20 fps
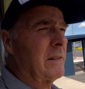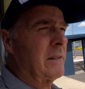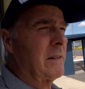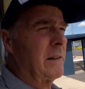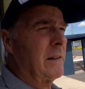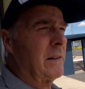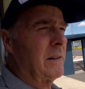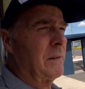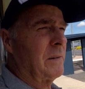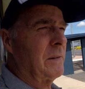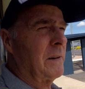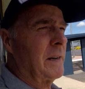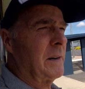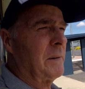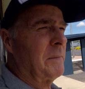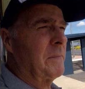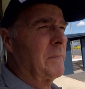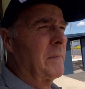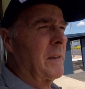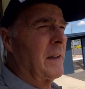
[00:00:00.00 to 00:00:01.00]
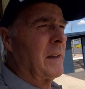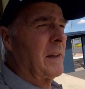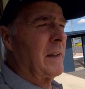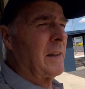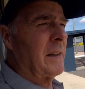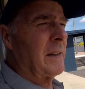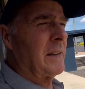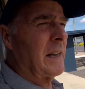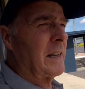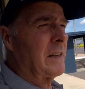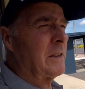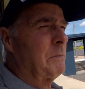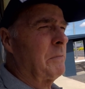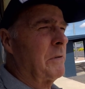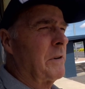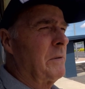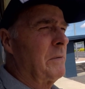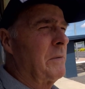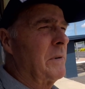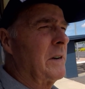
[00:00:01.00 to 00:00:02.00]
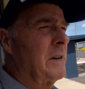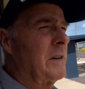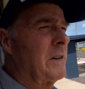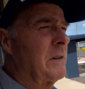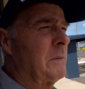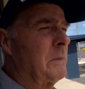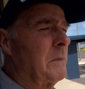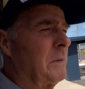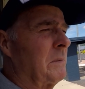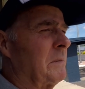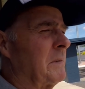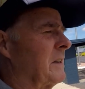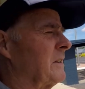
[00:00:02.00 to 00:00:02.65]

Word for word: So um, that's pretty reasonable.